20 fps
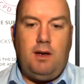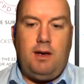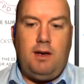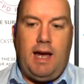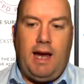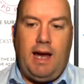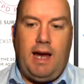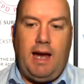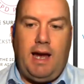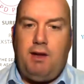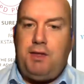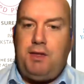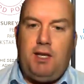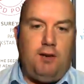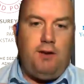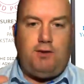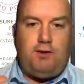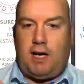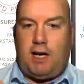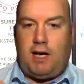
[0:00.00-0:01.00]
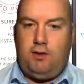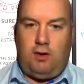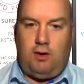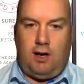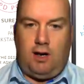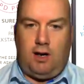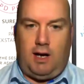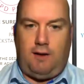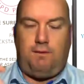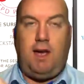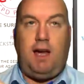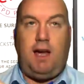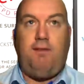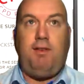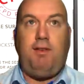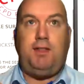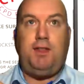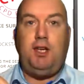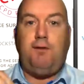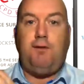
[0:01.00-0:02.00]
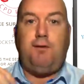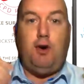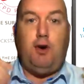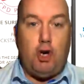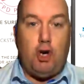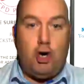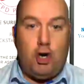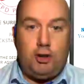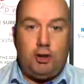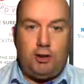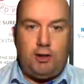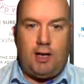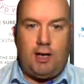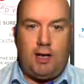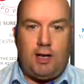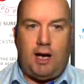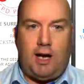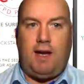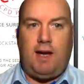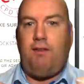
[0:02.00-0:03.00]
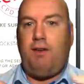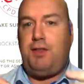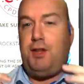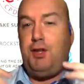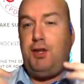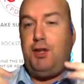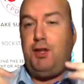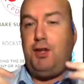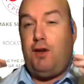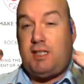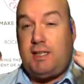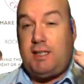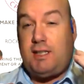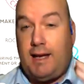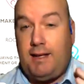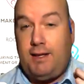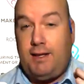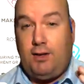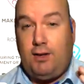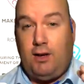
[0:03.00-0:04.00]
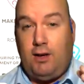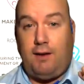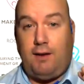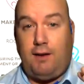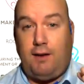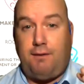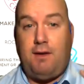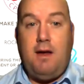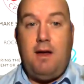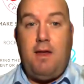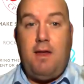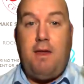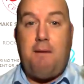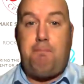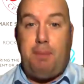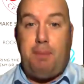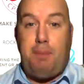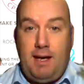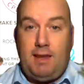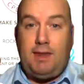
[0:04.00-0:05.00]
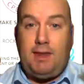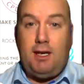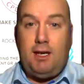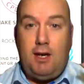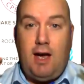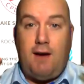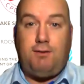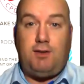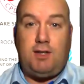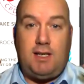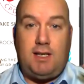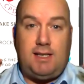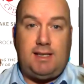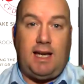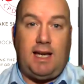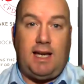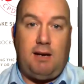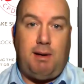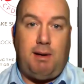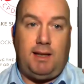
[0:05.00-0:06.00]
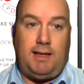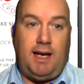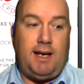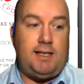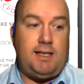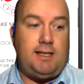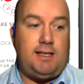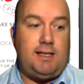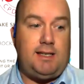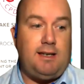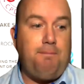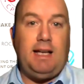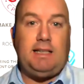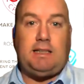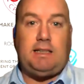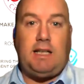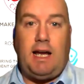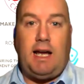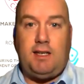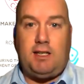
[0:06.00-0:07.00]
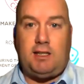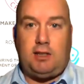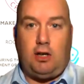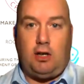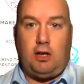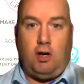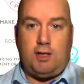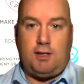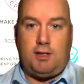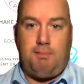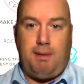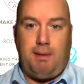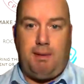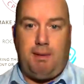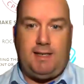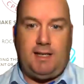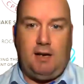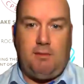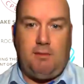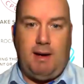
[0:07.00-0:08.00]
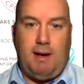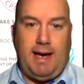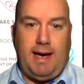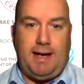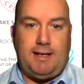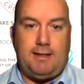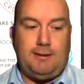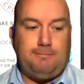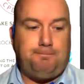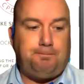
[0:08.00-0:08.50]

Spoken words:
everything you've done in your life, everything you've learned in your life, everything you've studied in your life, the big thing you have to understand about that is it's like this glass, basically in my hand.